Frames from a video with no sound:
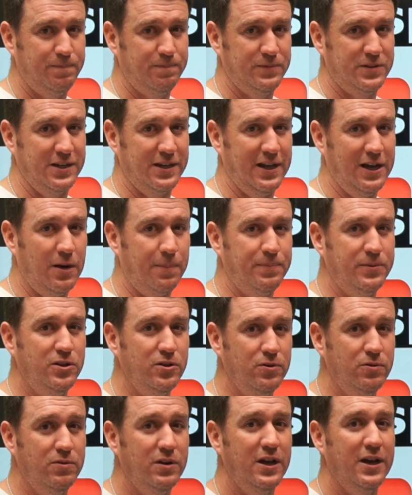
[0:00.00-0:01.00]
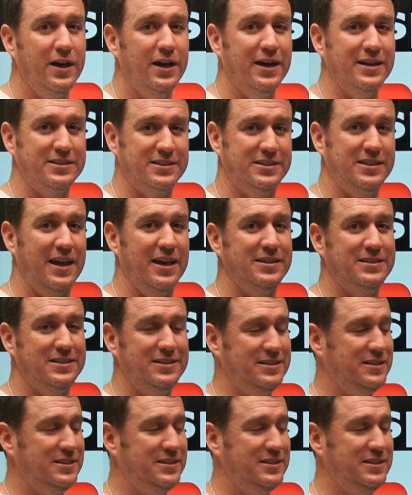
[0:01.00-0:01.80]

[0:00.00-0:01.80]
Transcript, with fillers: to help you assess